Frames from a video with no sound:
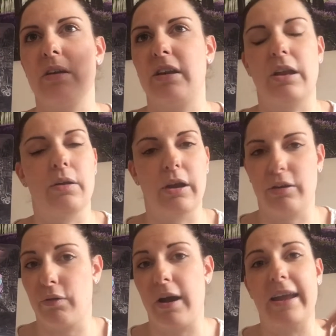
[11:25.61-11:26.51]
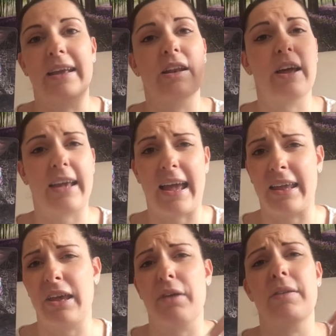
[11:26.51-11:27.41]
you know, like crying and like
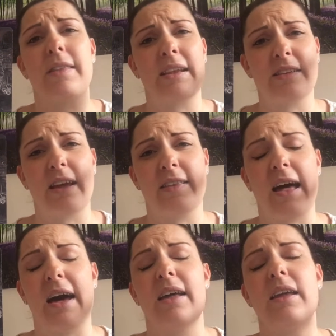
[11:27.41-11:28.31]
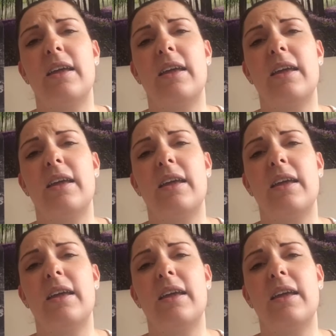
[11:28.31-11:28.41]
anger and things like that.